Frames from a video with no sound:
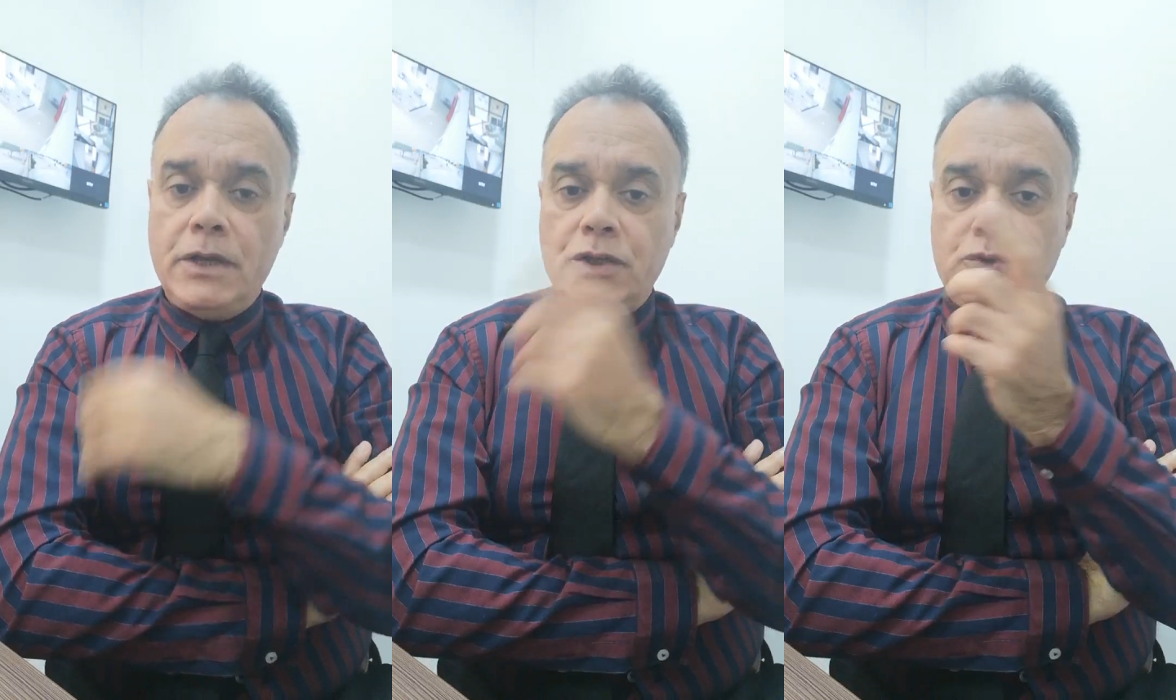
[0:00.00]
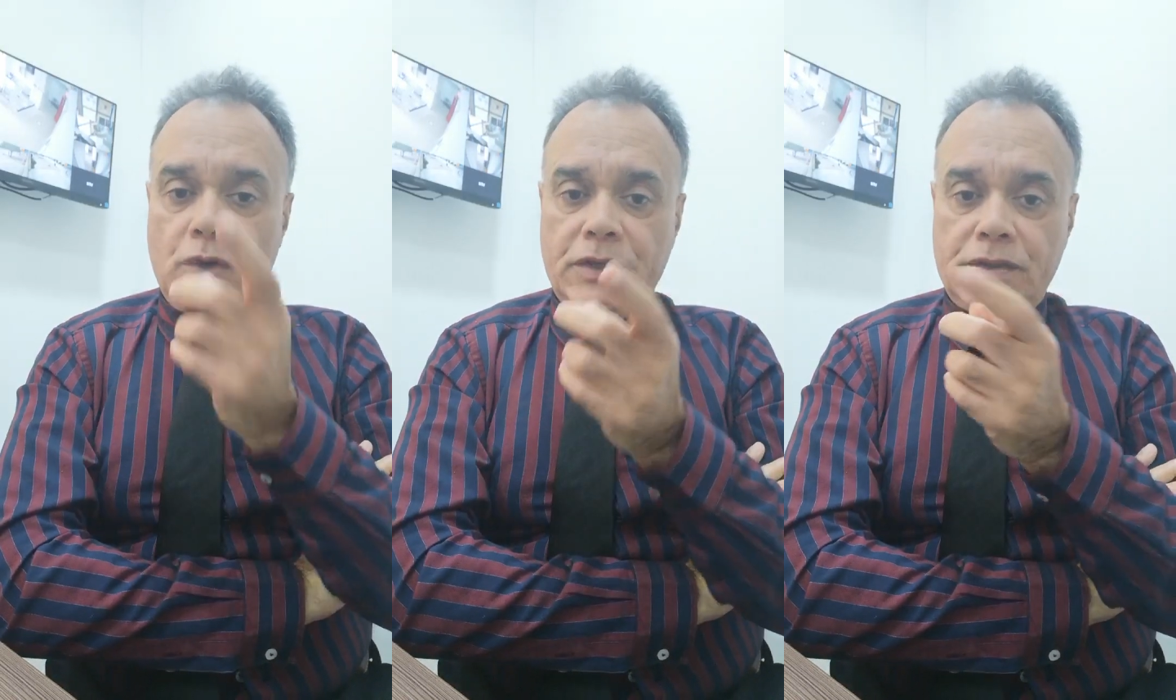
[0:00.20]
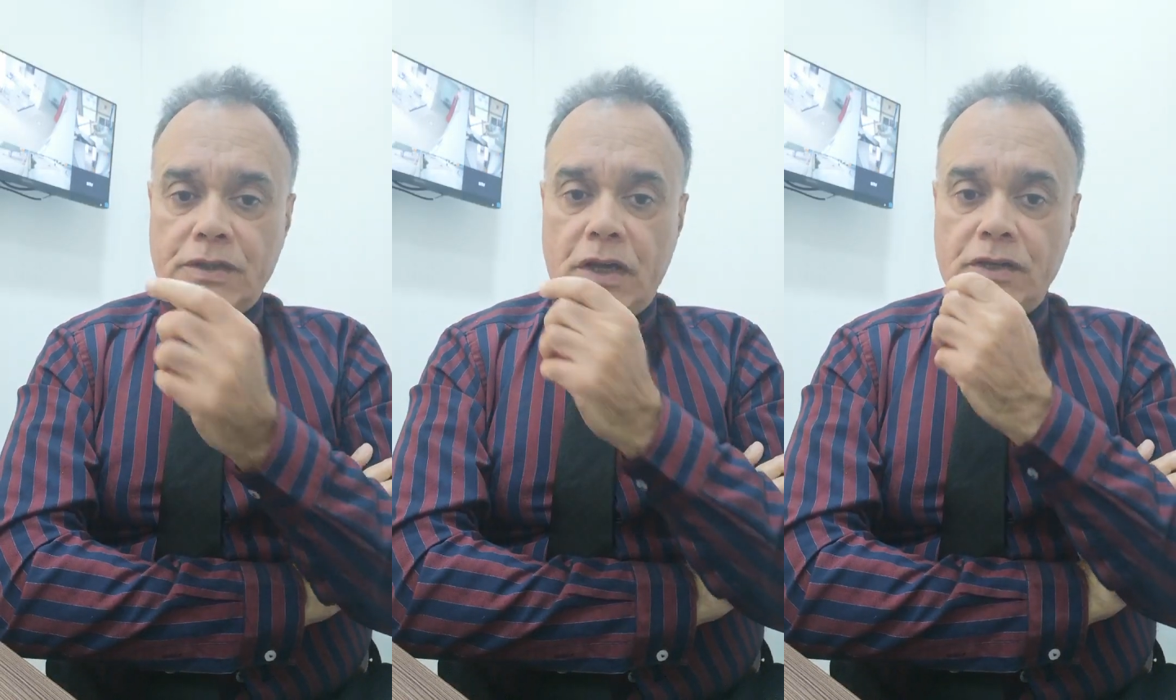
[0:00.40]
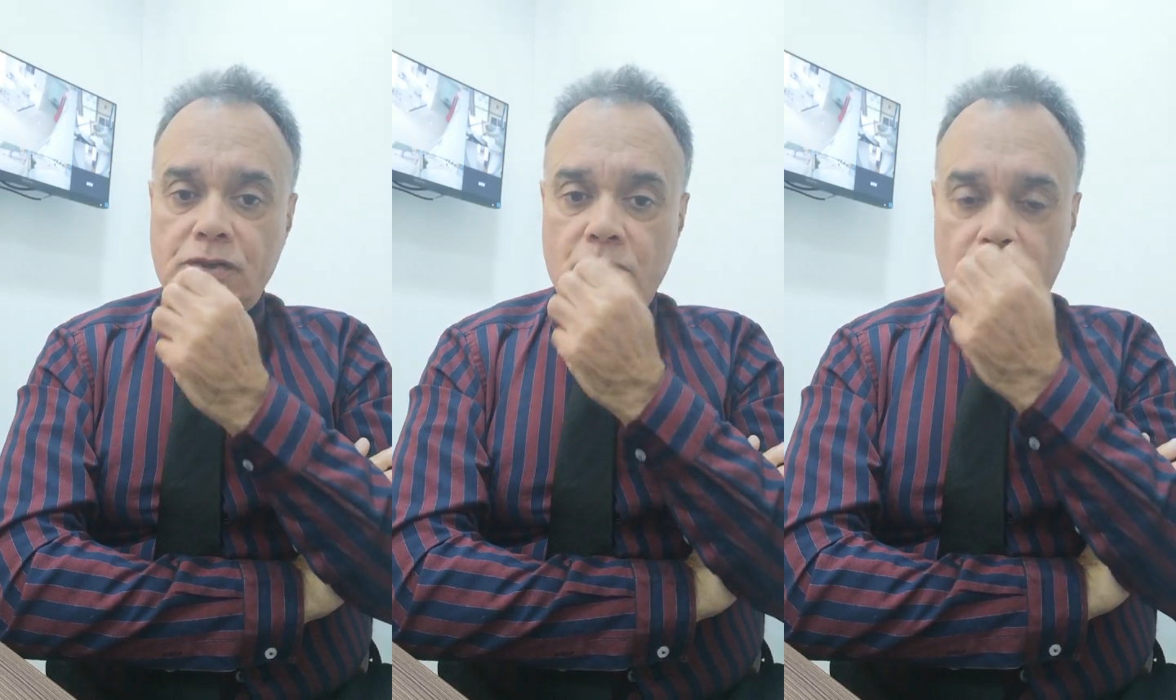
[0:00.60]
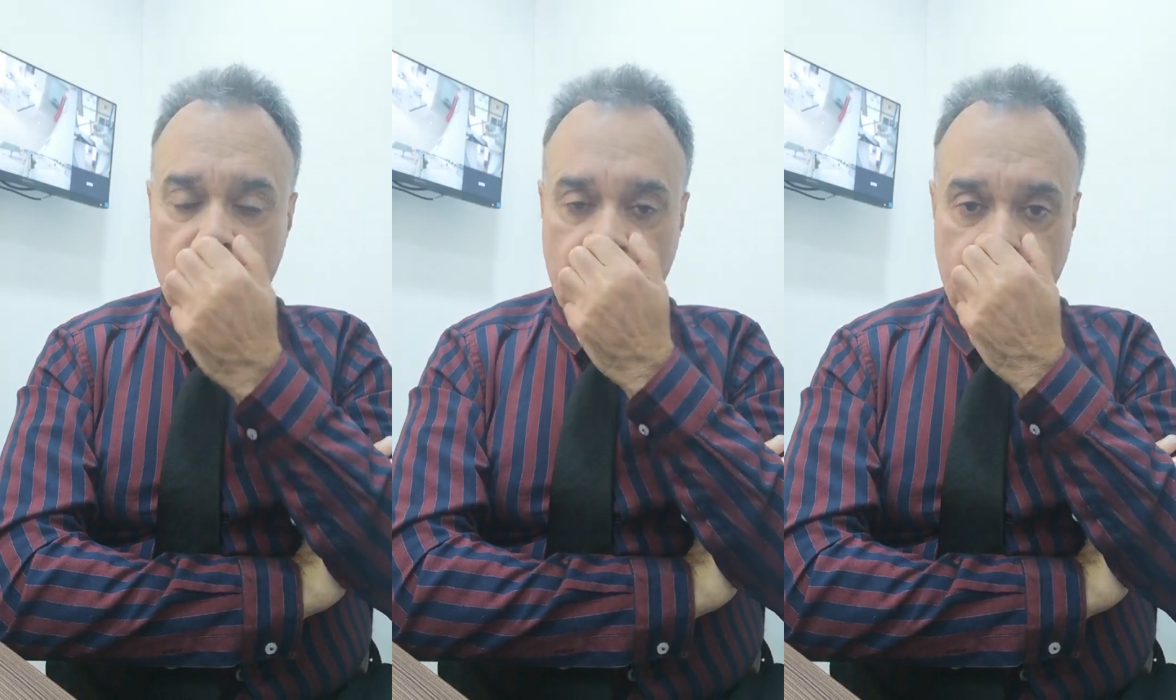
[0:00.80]
So I
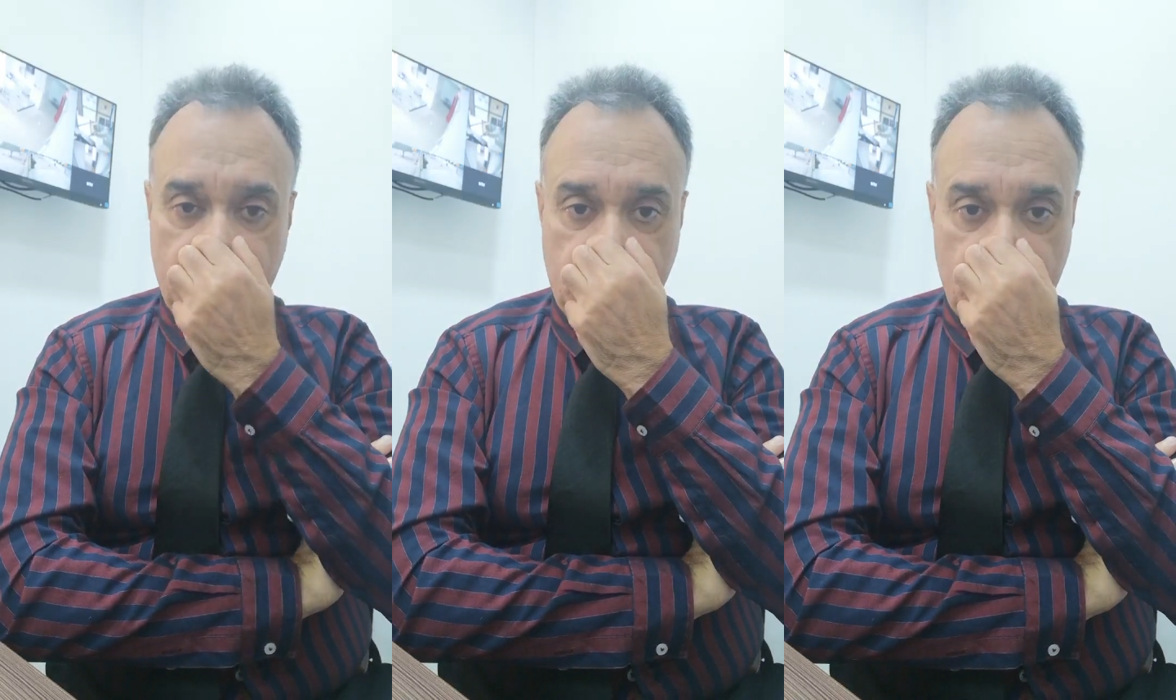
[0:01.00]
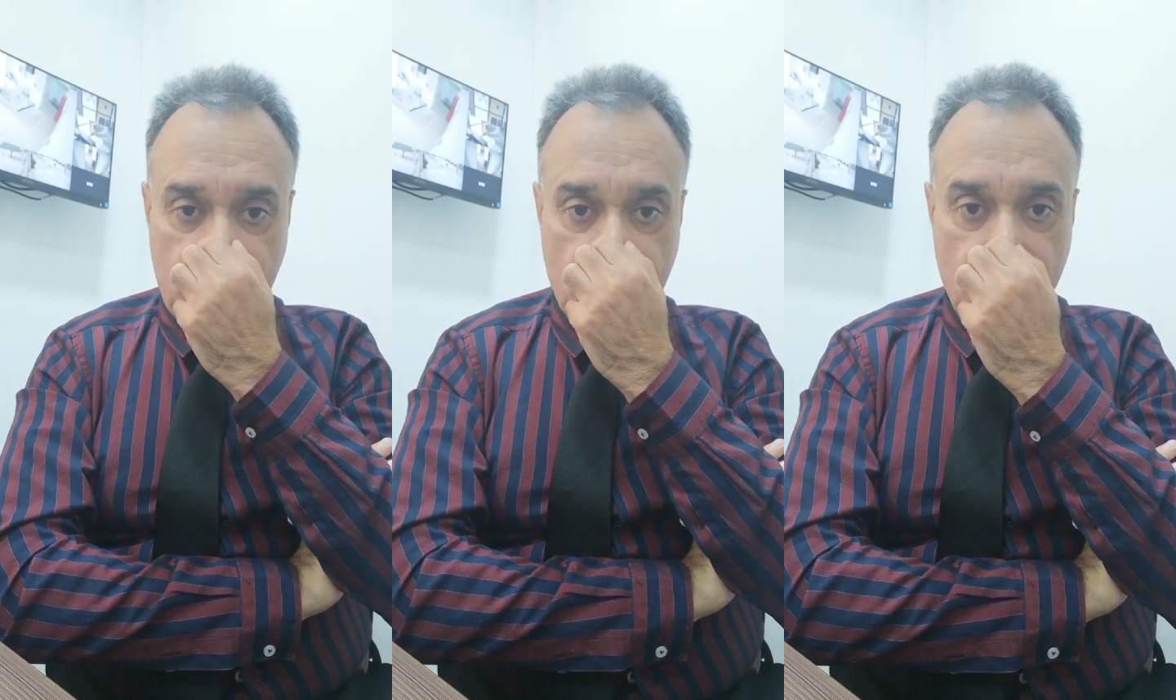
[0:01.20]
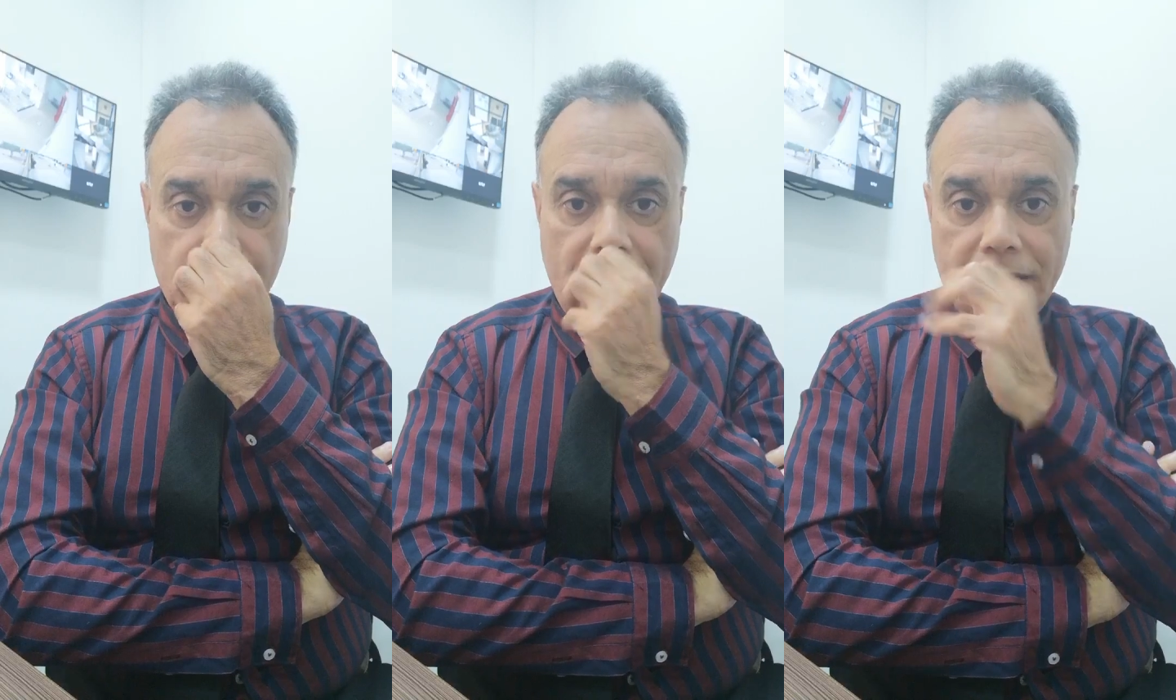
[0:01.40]
discussed all of these issues.